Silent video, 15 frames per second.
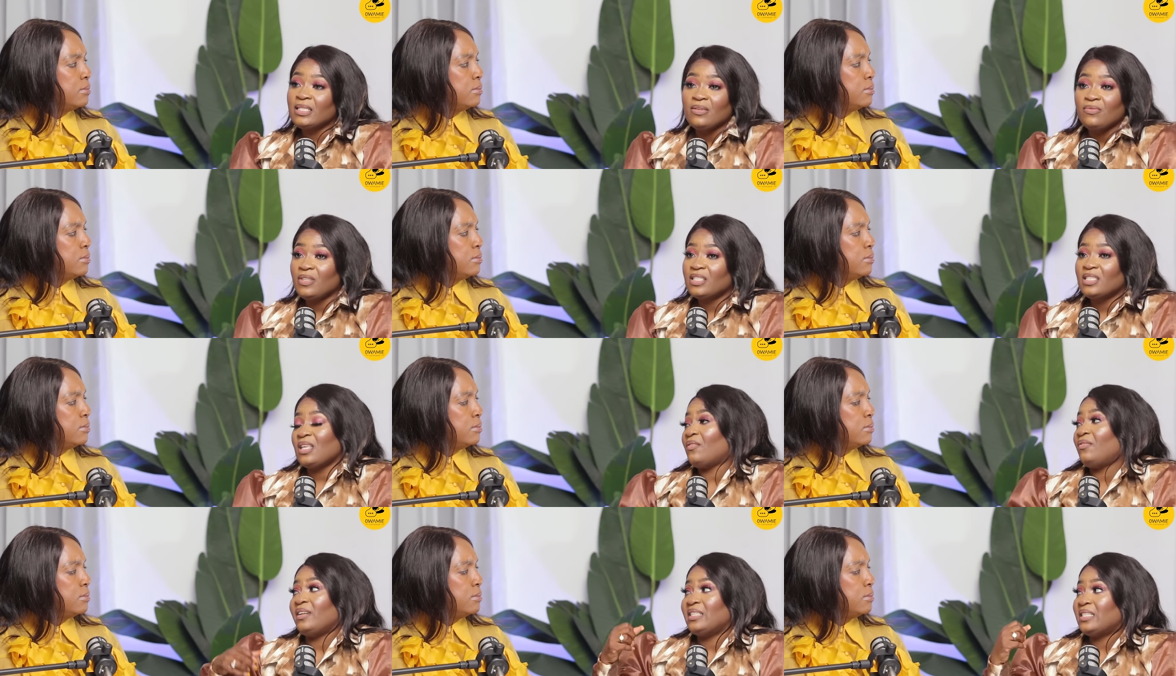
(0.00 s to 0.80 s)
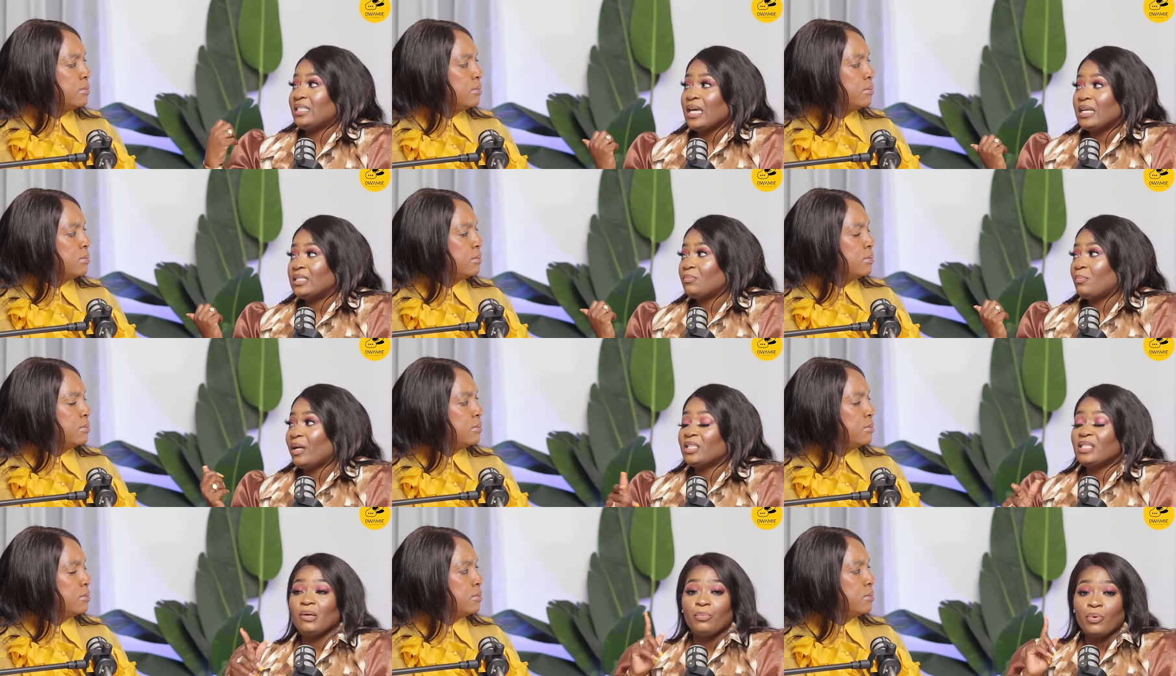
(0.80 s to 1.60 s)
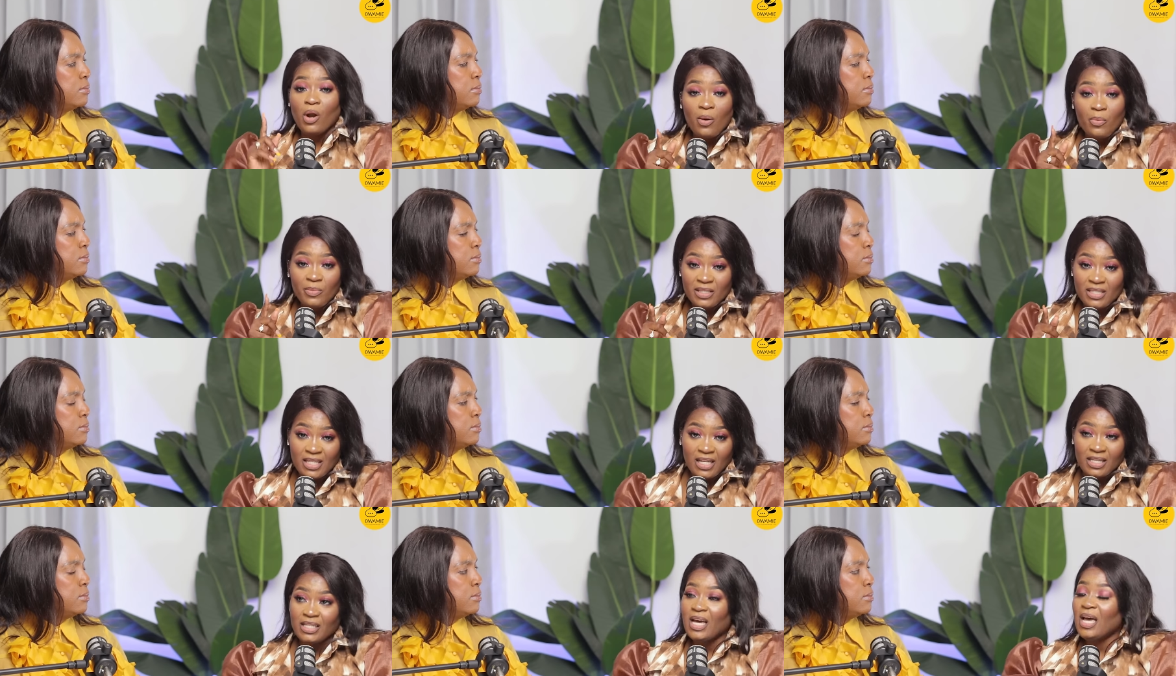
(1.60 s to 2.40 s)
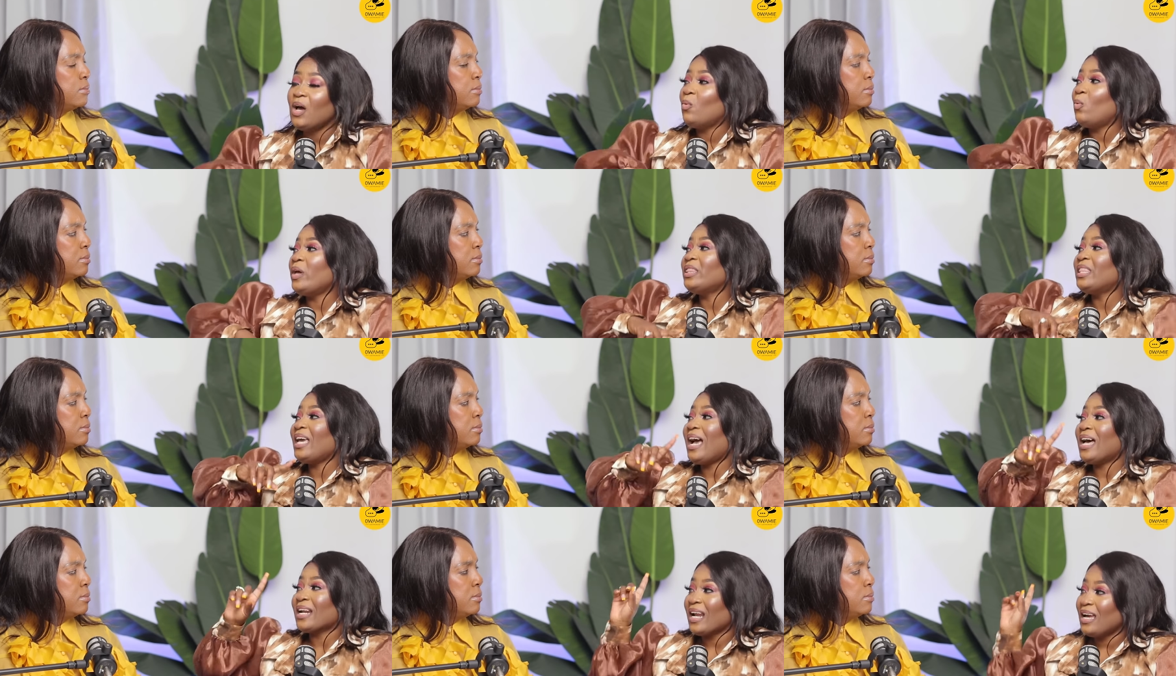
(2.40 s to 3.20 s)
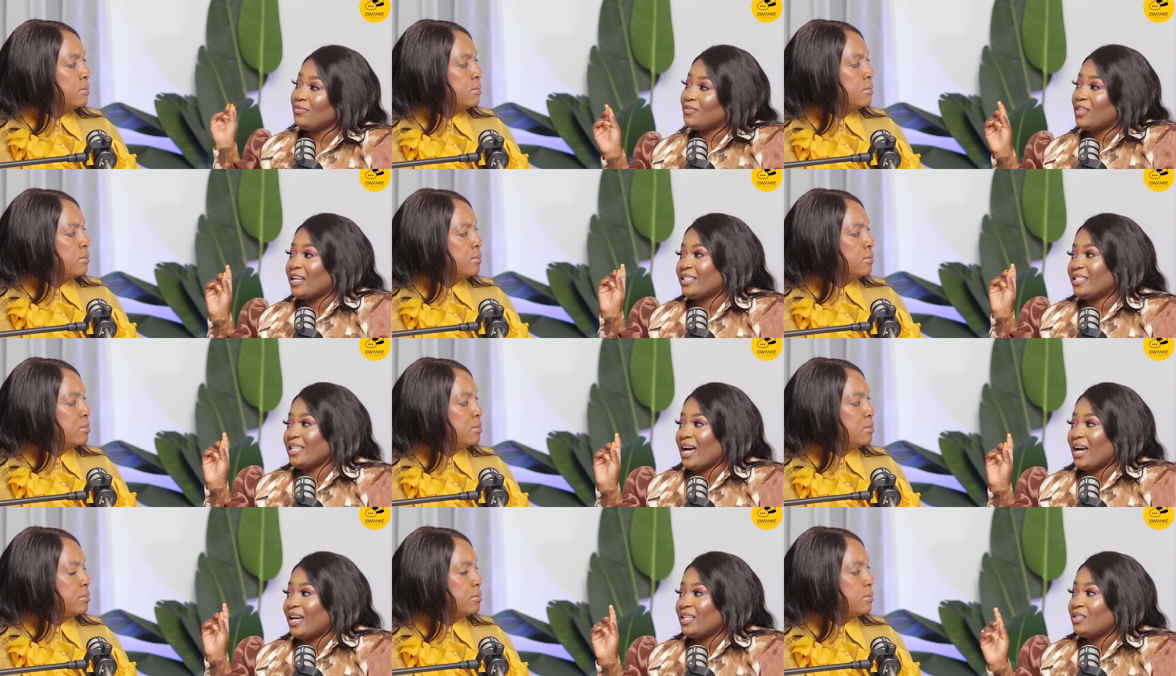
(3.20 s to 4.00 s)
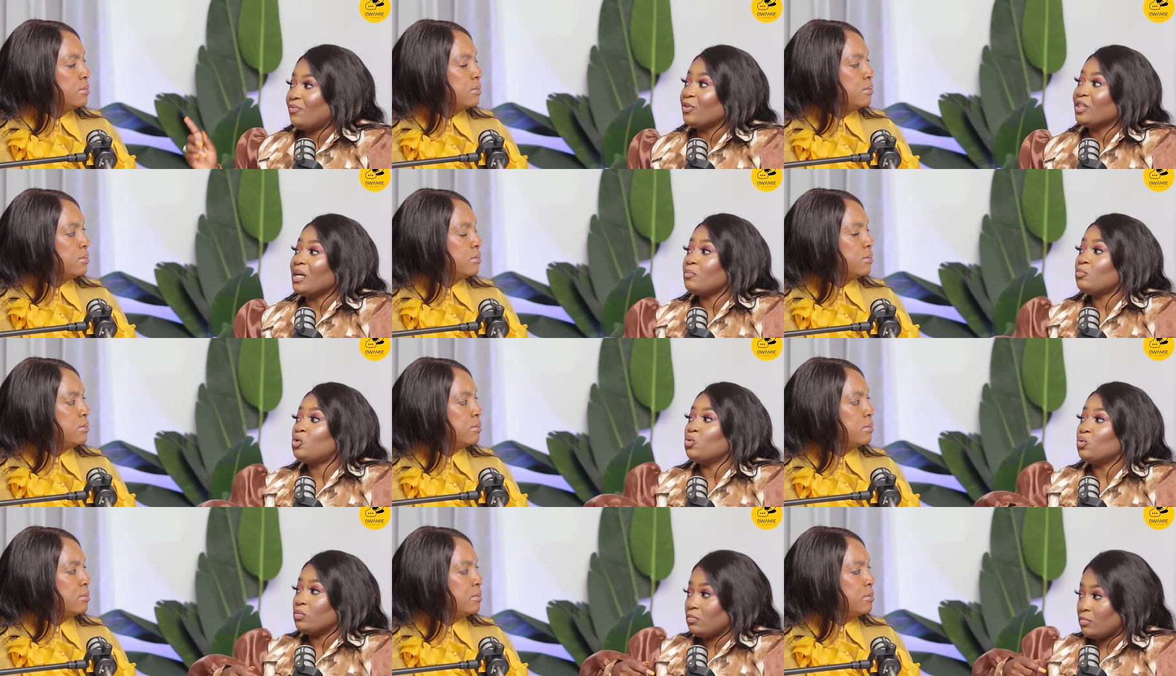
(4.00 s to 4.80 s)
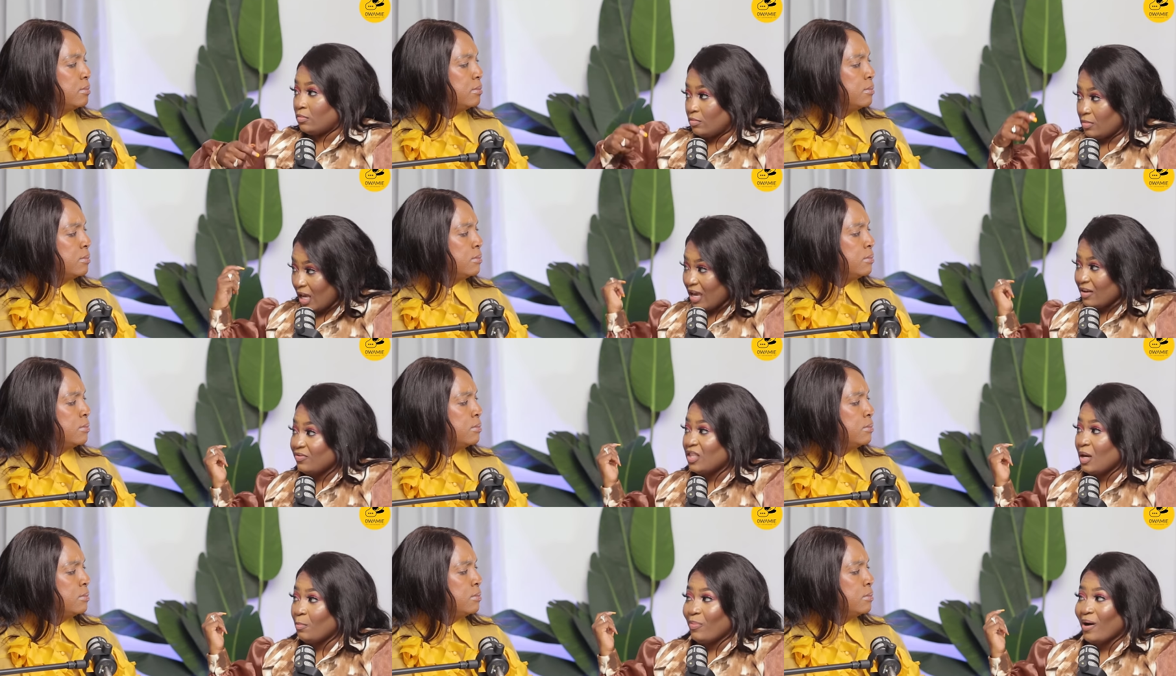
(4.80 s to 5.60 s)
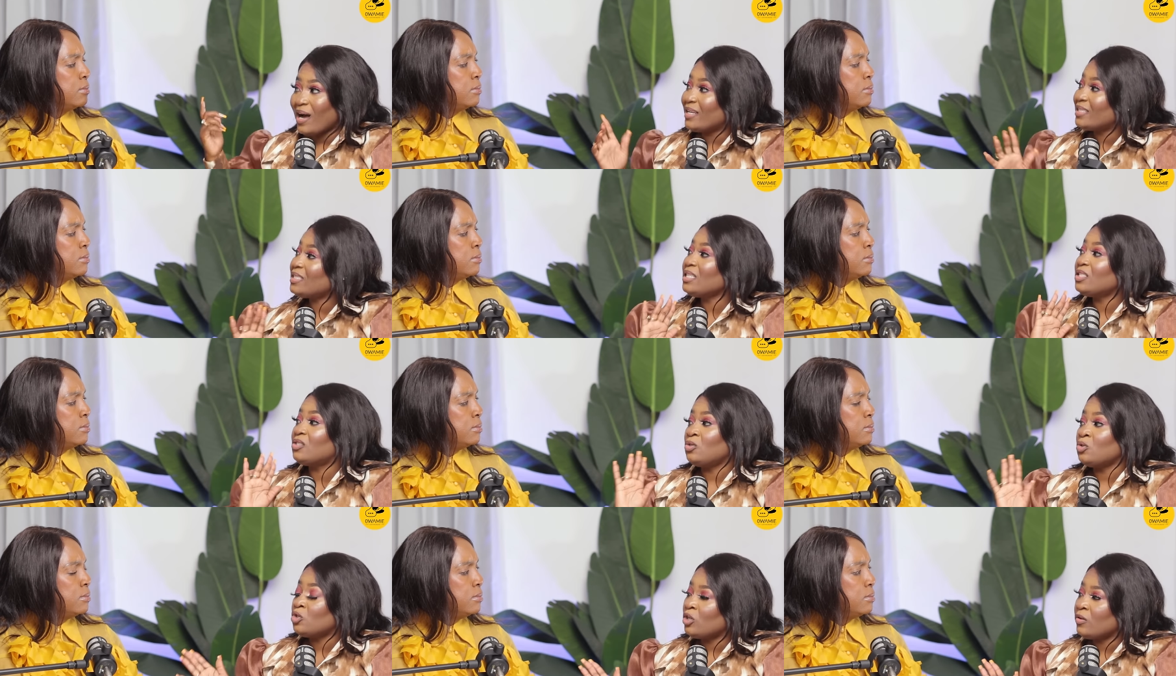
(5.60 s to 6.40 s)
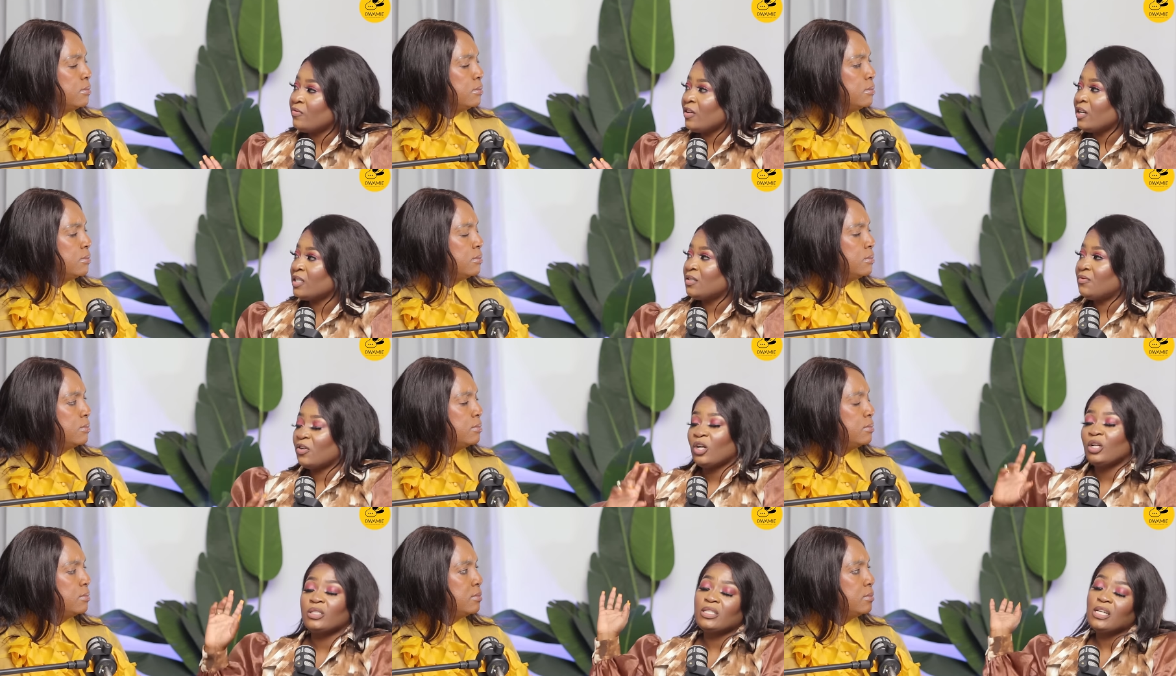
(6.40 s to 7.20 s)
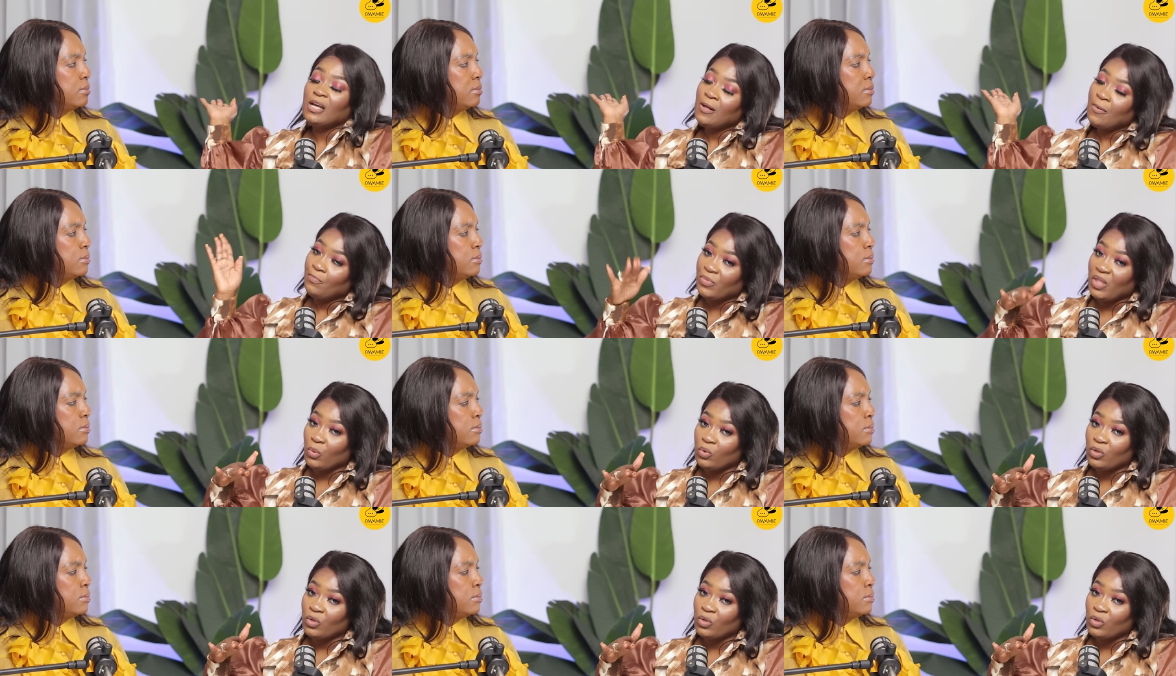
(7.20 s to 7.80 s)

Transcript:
Speaker 1: receive the stuff and send, but the problem is that when they arrive that side, for them to have them pass, it's usually very difficult. They